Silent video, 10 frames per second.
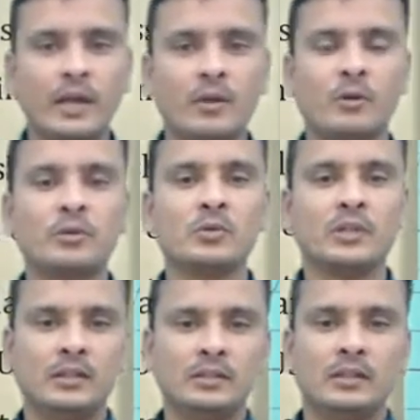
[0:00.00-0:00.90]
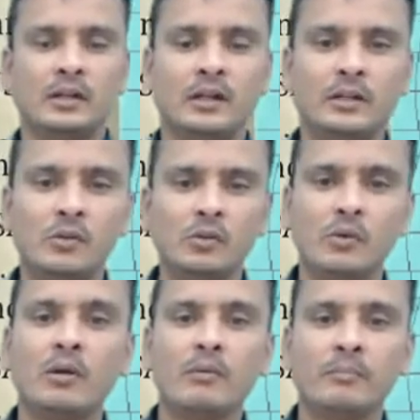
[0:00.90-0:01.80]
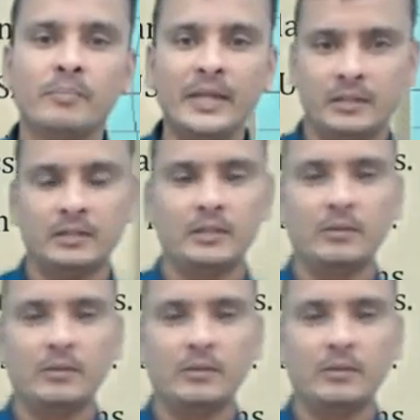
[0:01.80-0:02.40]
we are going to learn a new beat